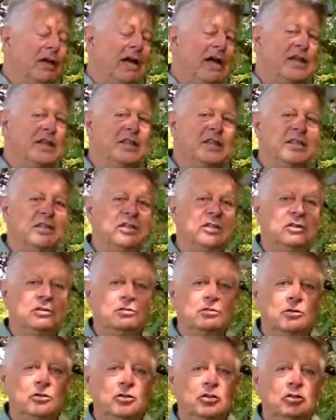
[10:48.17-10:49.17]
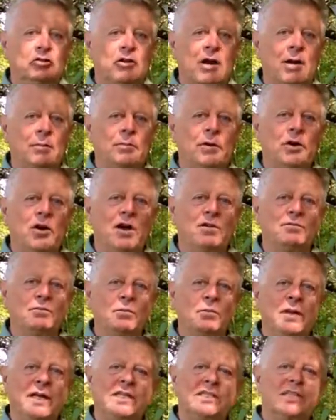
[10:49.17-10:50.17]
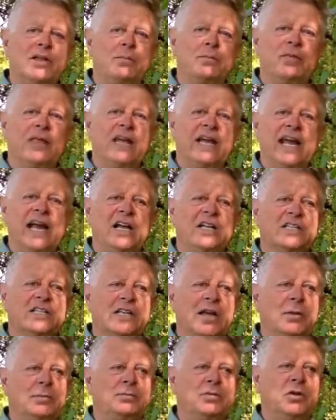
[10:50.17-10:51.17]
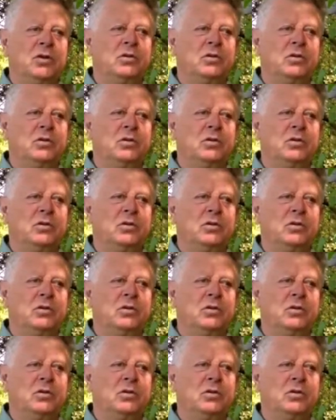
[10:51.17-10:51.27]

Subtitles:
and drop it off and pick something else up.